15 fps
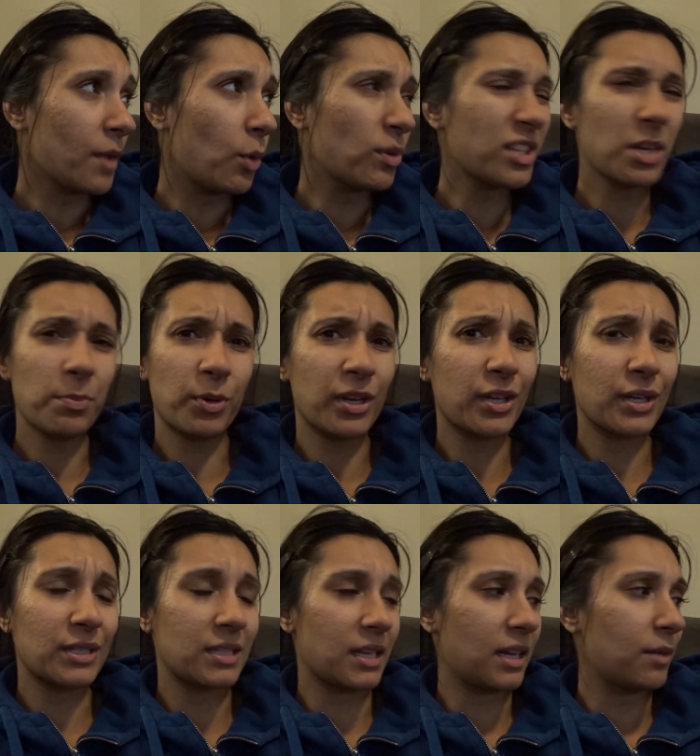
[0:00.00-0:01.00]
We did pretty
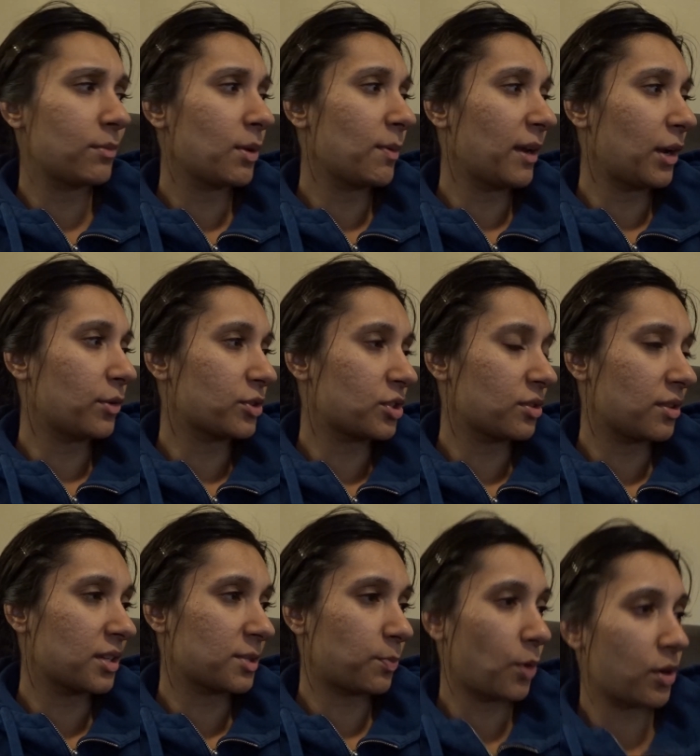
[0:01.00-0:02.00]
good today, and we went out to
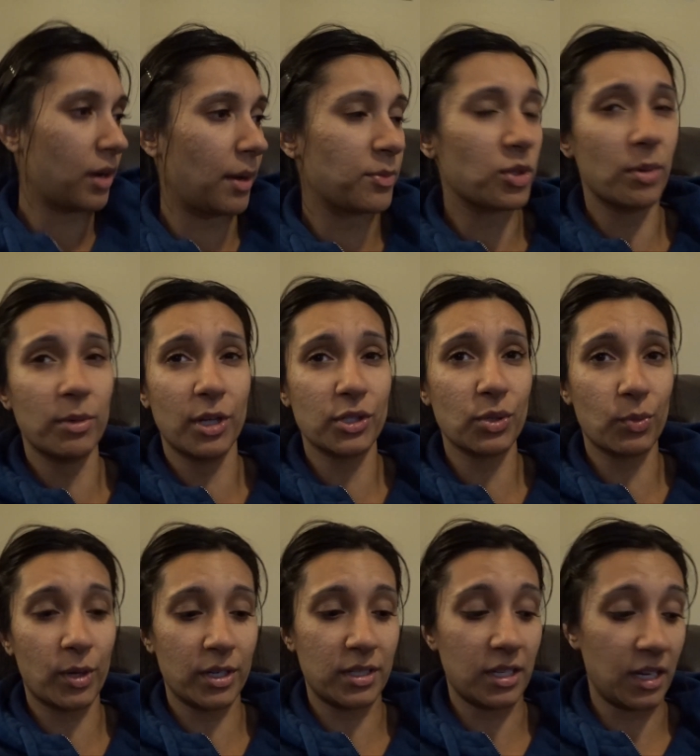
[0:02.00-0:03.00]
this program, so I'm not so
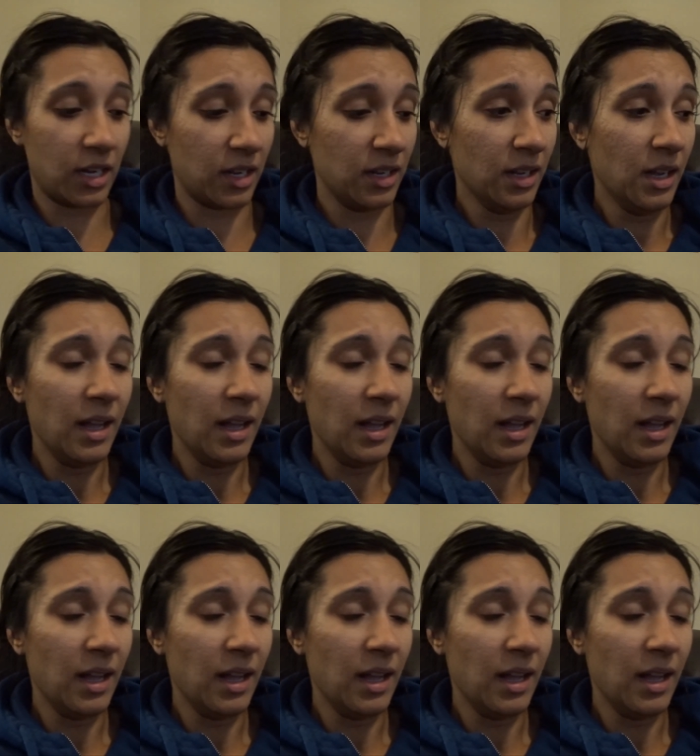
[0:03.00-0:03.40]
worried today.